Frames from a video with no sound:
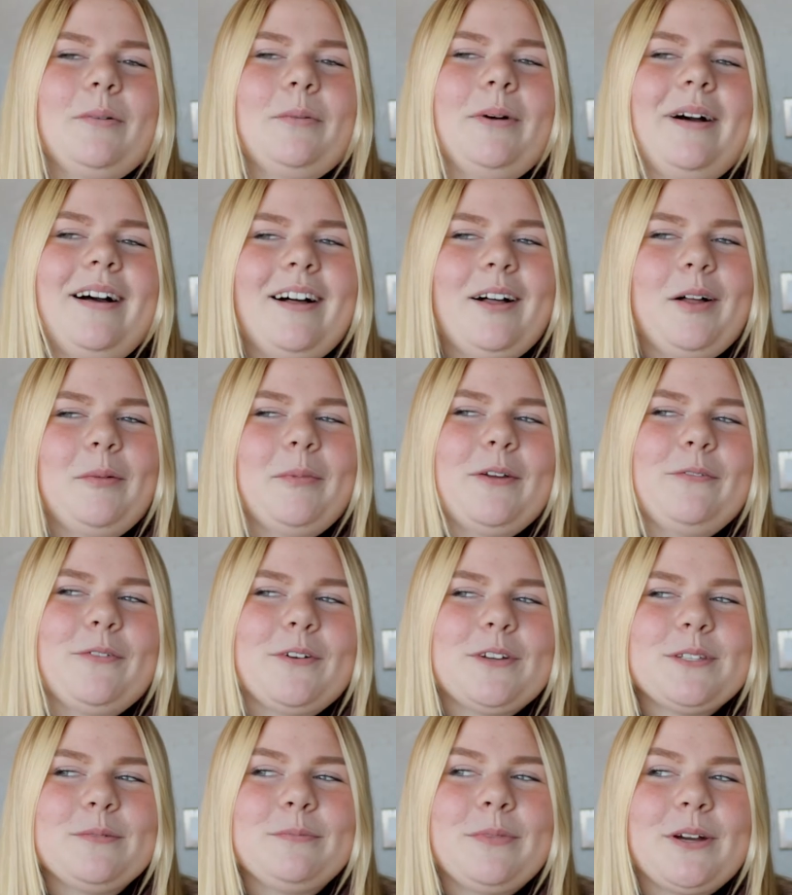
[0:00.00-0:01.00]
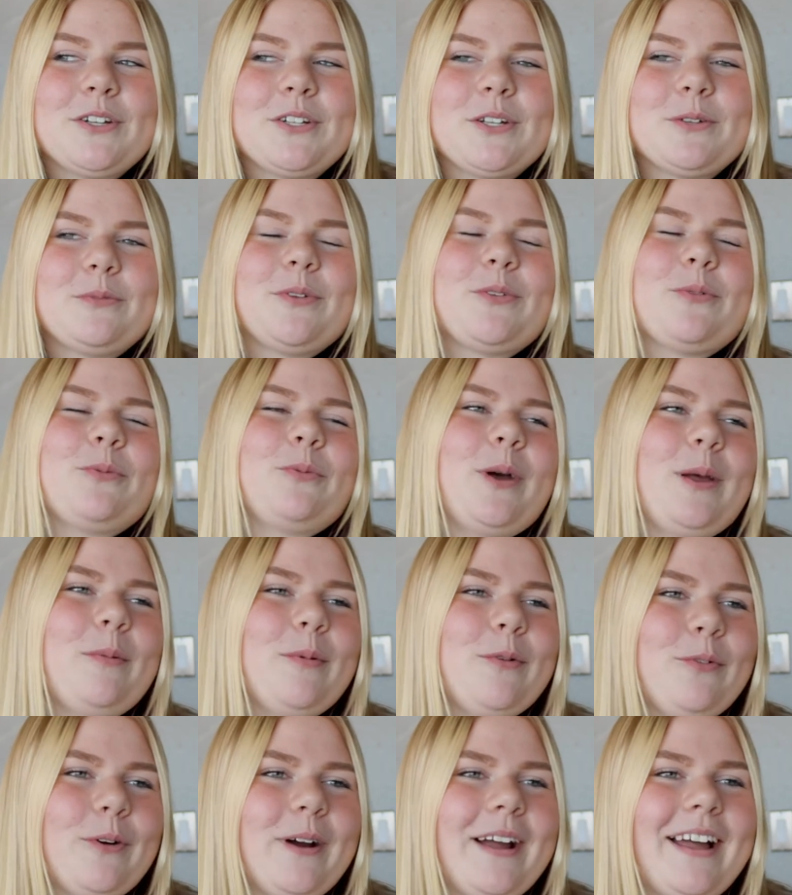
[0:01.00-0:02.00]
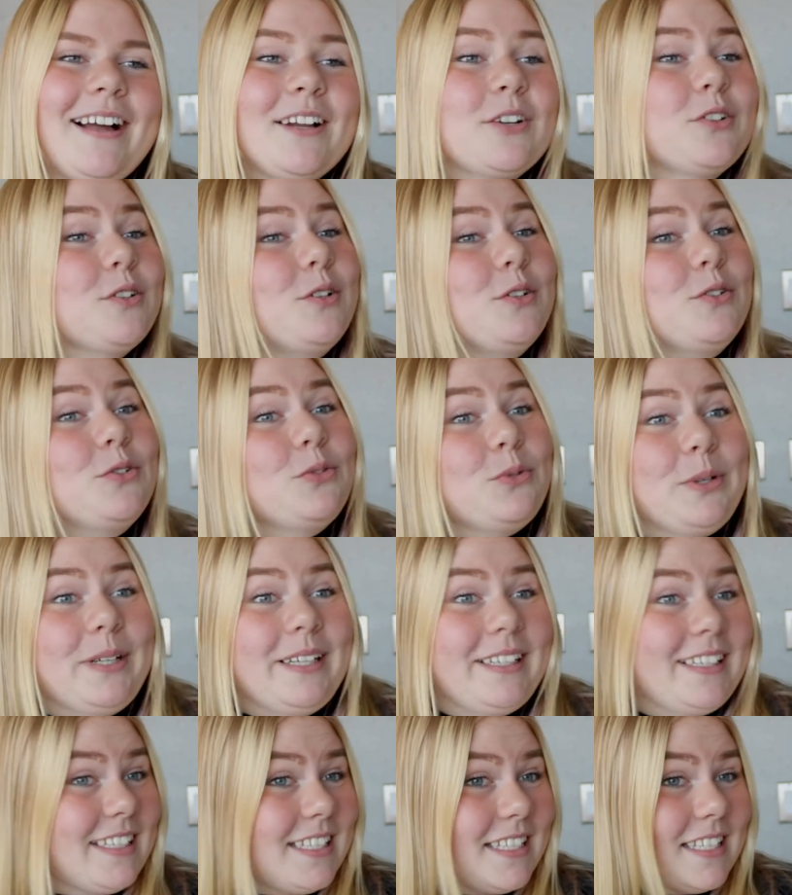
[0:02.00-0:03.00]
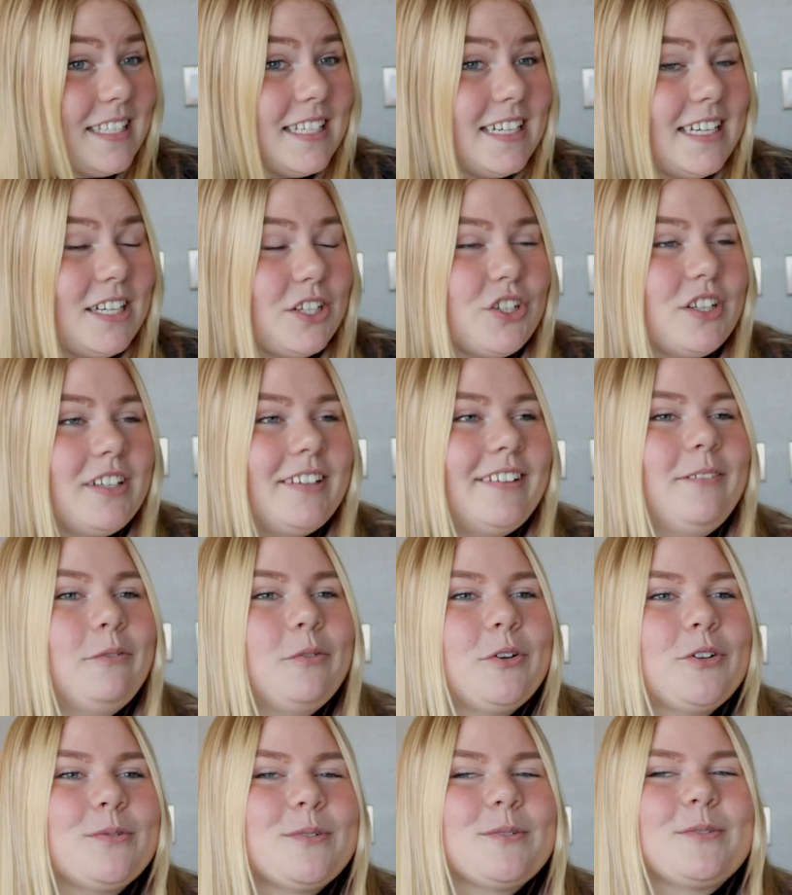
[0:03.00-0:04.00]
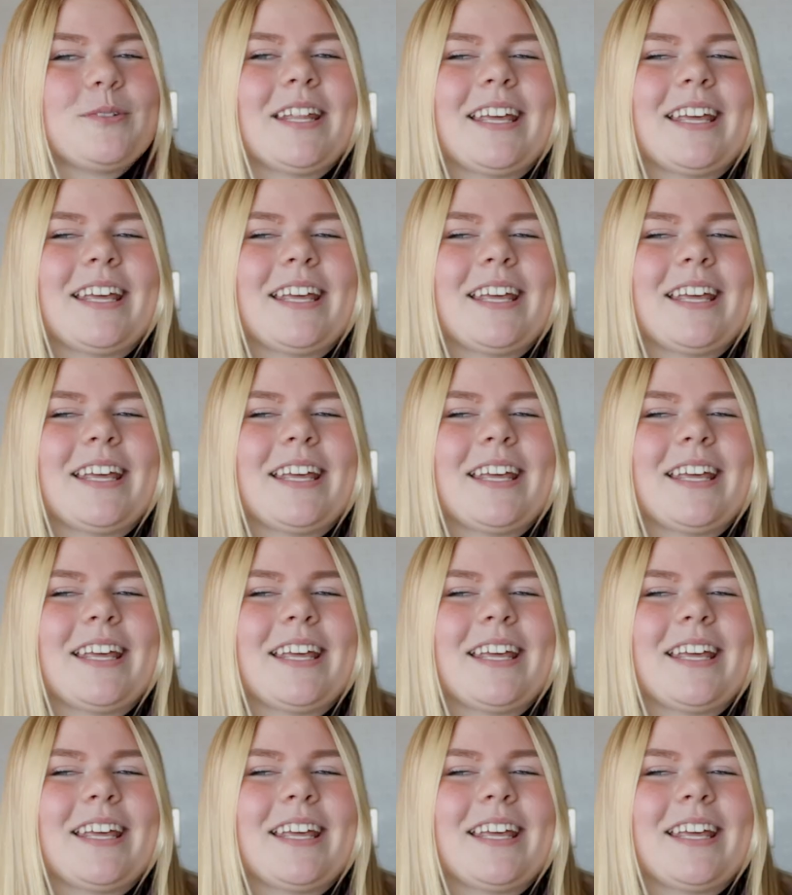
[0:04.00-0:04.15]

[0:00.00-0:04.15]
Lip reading: Well, my first impression was way before I actually joined the station, which was